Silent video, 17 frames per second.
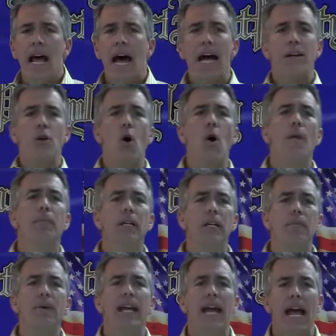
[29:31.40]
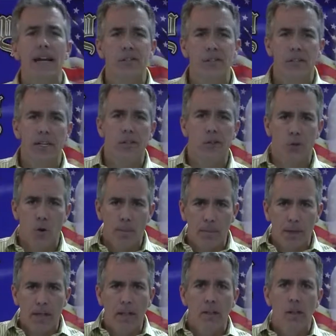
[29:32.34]
I know I'm going to be asked this, so
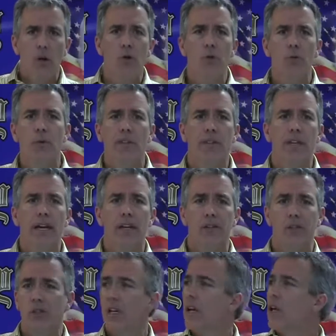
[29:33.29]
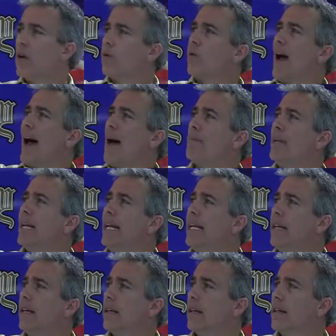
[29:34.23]
I'm going to close with this.
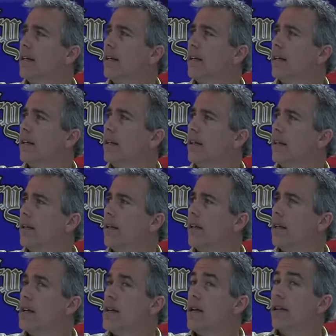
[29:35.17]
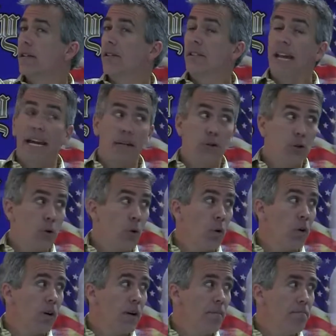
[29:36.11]
Romney,
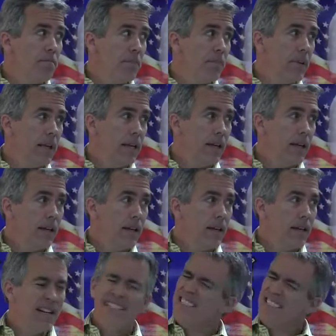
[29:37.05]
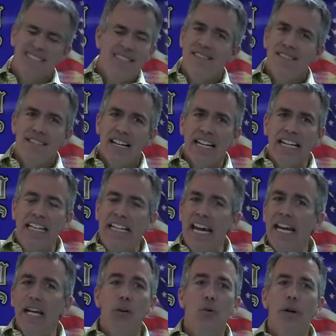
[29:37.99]
Santorum,
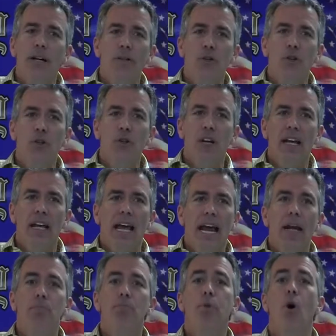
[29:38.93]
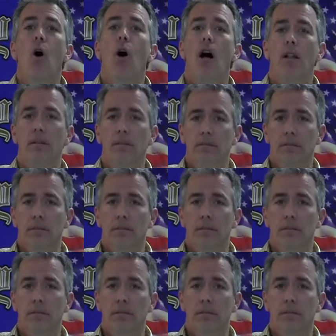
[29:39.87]
Gingrich, and Paul.